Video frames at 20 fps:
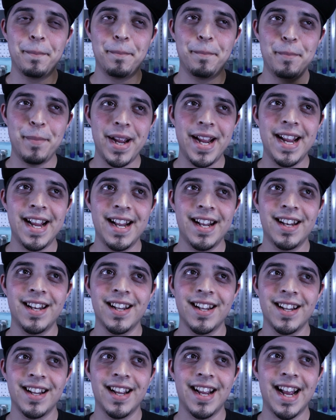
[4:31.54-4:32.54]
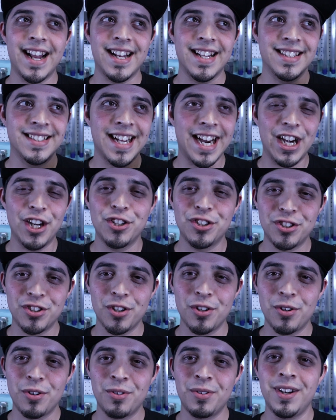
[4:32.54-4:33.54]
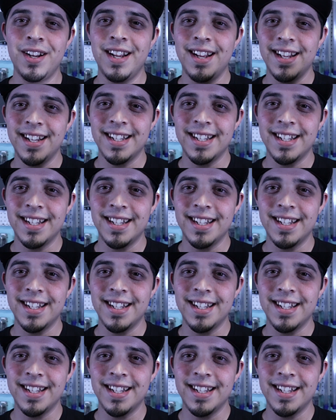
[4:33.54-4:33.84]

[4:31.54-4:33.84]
made an entire show